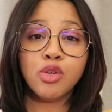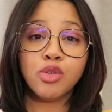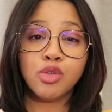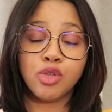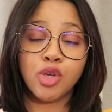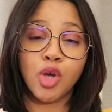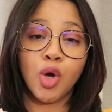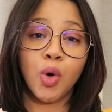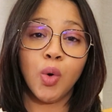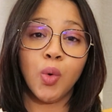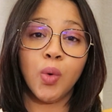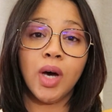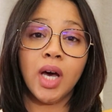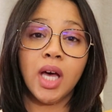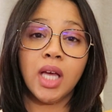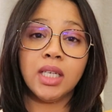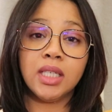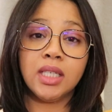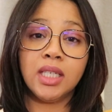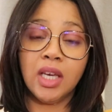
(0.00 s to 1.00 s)
So
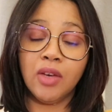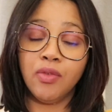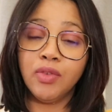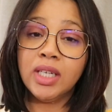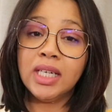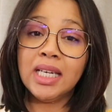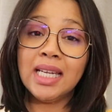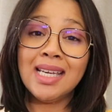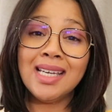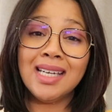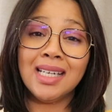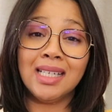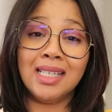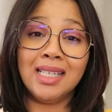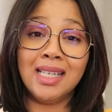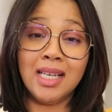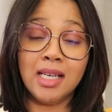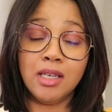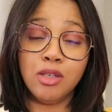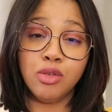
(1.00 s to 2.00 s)
definitely
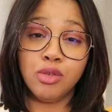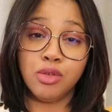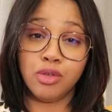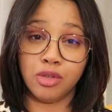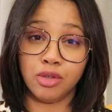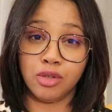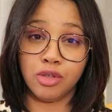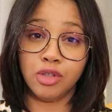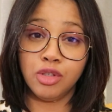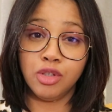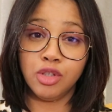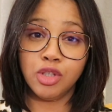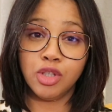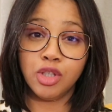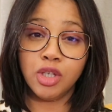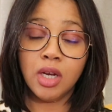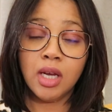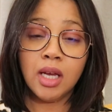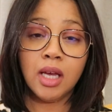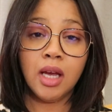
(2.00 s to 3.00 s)

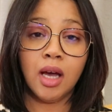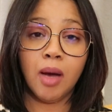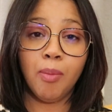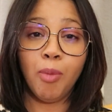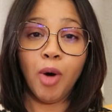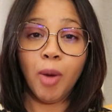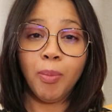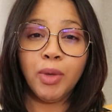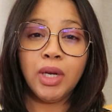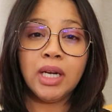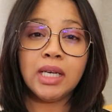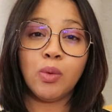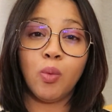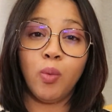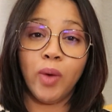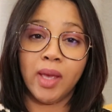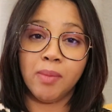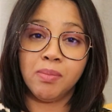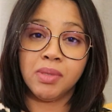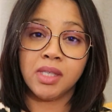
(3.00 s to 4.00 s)
research popular
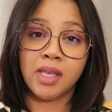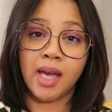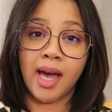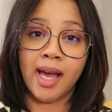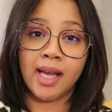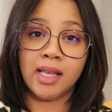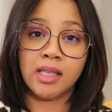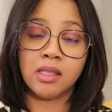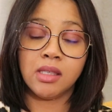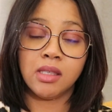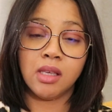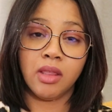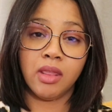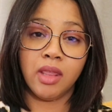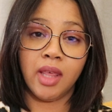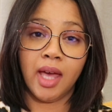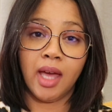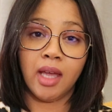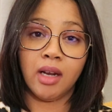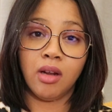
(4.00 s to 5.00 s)
websites
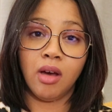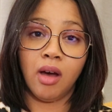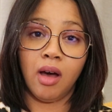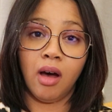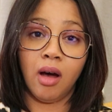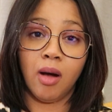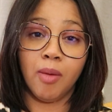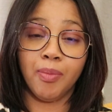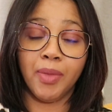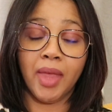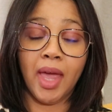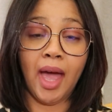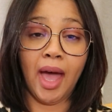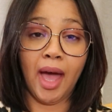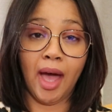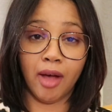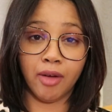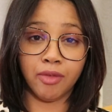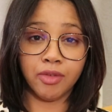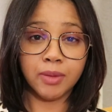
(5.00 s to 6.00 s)
that
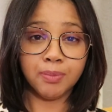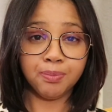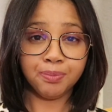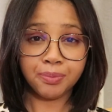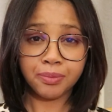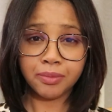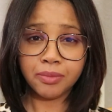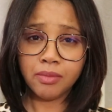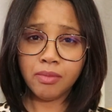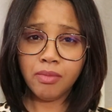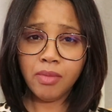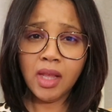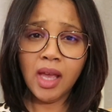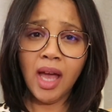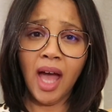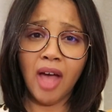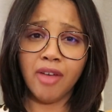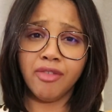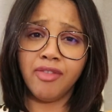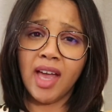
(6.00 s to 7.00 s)
have
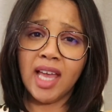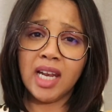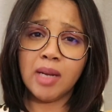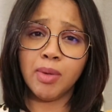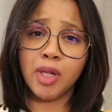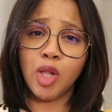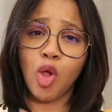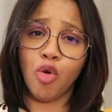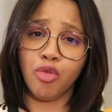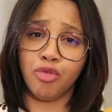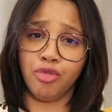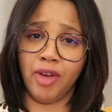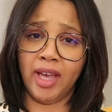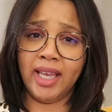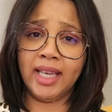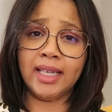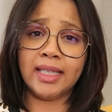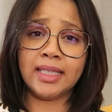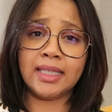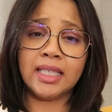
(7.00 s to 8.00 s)
available or
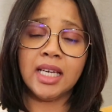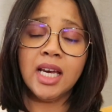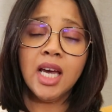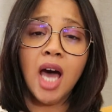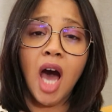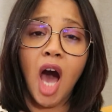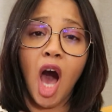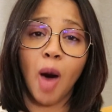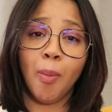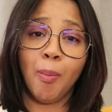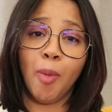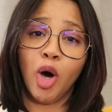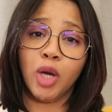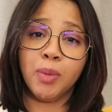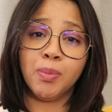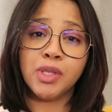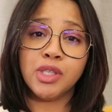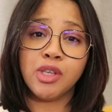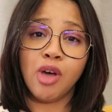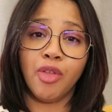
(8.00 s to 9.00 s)
vacant
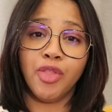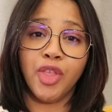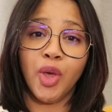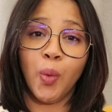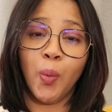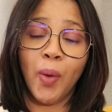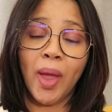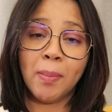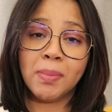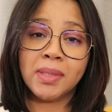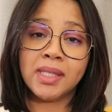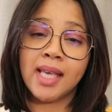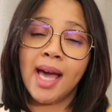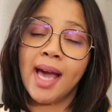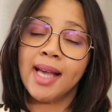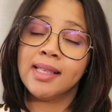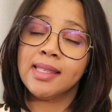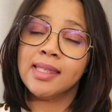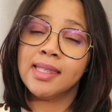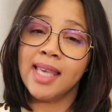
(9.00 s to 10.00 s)
apartments on their
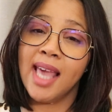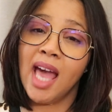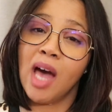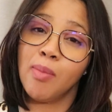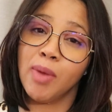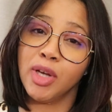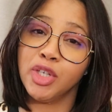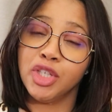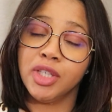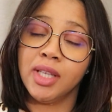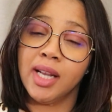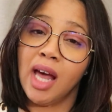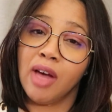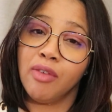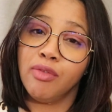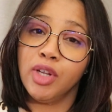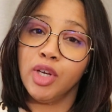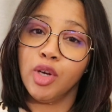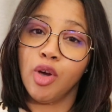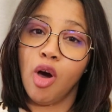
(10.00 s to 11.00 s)
website. See how much it
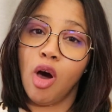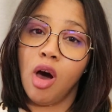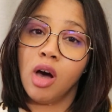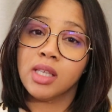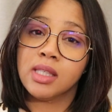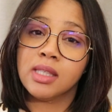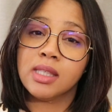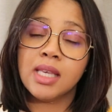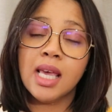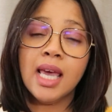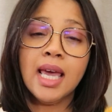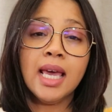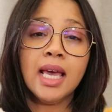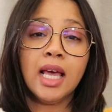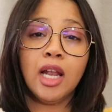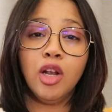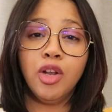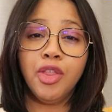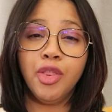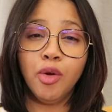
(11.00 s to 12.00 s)
roughly costs.
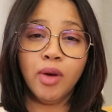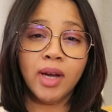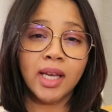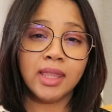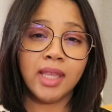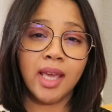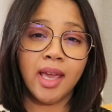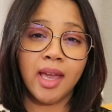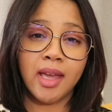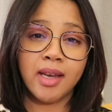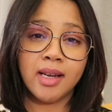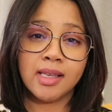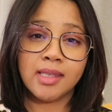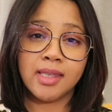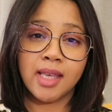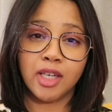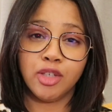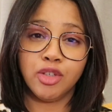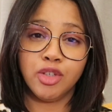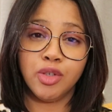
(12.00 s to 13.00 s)
Look at the areas
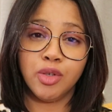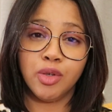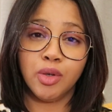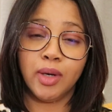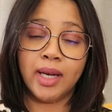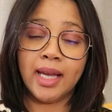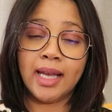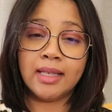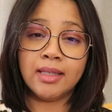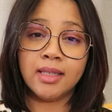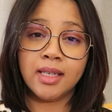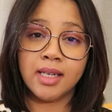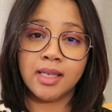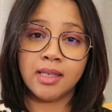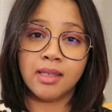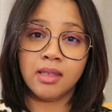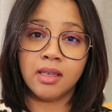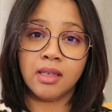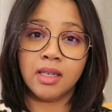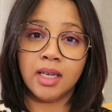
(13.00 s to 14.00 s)
that you're
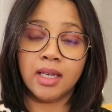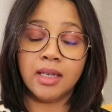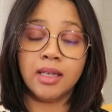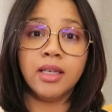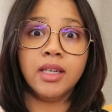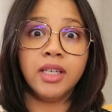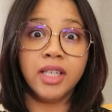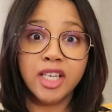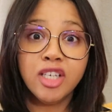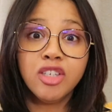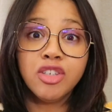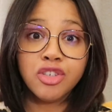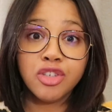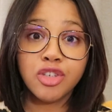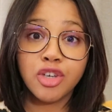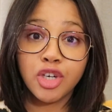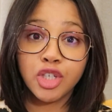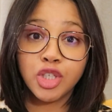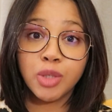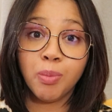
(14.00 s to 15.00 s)
interested in.
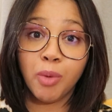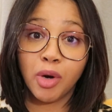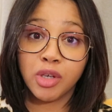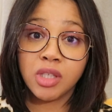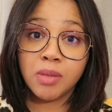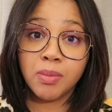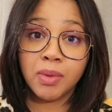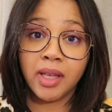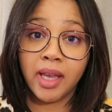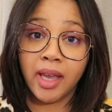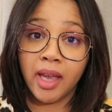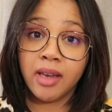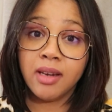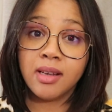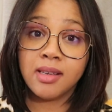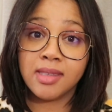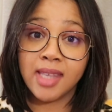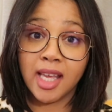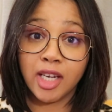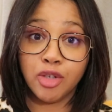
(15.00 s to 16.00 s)
Research possible
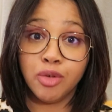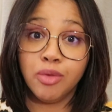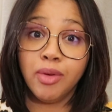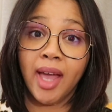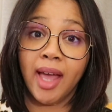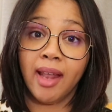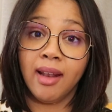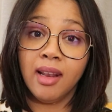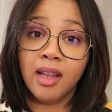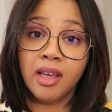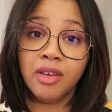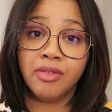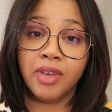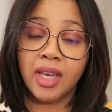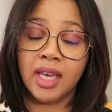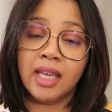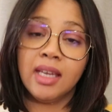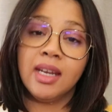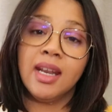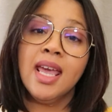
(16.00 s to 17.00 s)
areas that you can live
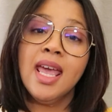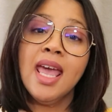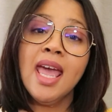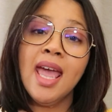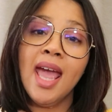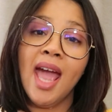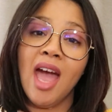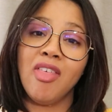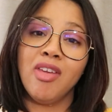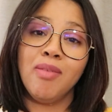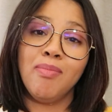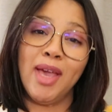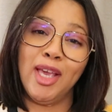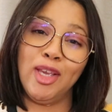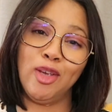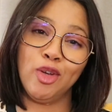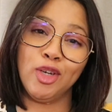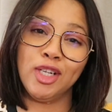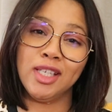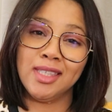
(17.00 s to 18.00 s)
in, and then
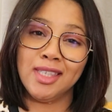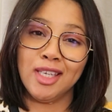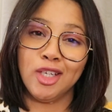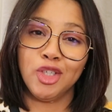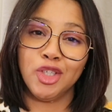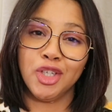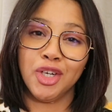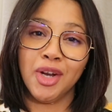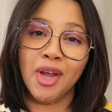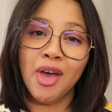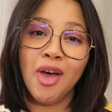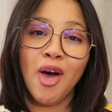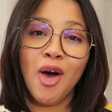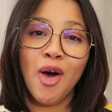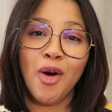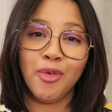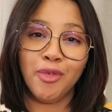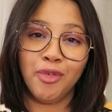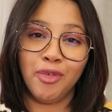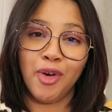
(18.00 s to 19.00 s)
make your decision
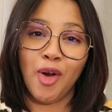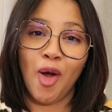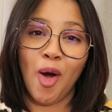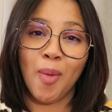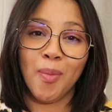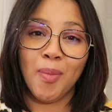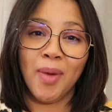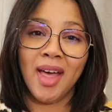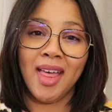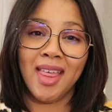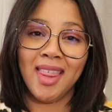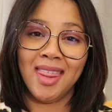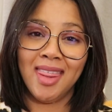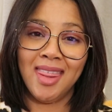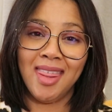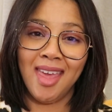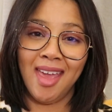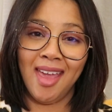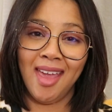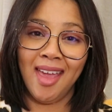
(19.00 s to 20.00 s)
from
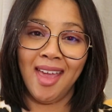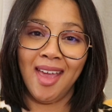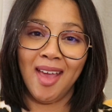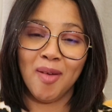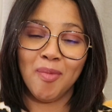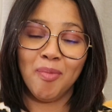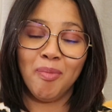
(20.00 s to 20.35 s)
there.